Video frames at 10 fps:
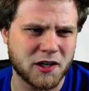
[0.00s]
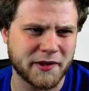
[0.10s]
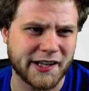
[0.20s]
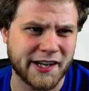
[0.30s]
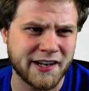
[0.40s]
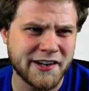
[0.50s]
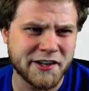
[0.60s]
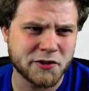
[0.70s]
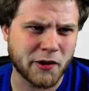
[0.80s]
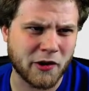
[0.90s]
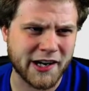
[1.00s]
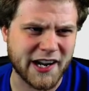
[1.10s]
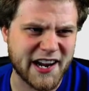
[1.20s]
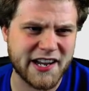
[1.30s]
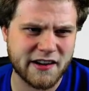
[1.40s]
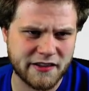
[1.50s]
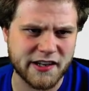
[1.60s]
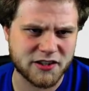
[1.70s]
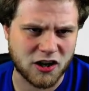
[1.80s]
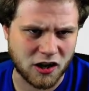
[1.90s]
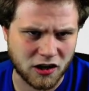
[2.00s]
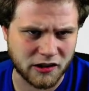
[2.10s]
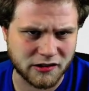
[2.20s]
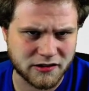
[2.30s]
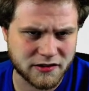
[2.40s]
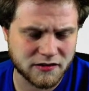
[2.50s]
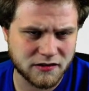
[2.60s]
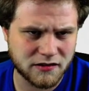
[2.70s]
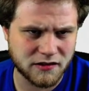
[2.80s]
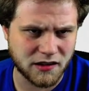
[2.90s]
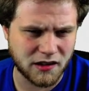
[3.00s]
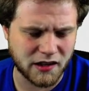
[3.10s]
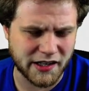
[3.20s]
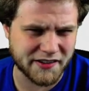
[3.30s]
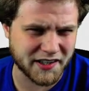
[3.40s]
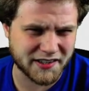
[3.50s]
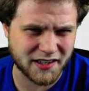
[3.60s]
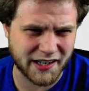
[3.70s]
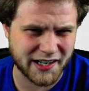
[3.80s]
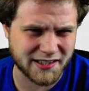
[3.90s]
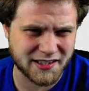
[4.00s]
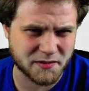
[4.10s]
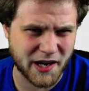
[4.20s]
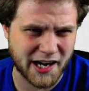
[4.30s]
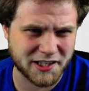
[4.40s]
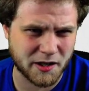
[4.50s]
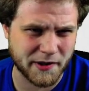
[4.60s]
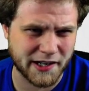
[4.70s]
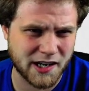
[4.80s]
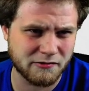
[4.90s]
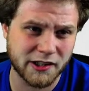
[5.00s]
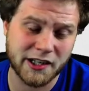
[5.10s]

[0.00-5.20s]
Be like, do I want any of these cards in this against this matchup? And not really.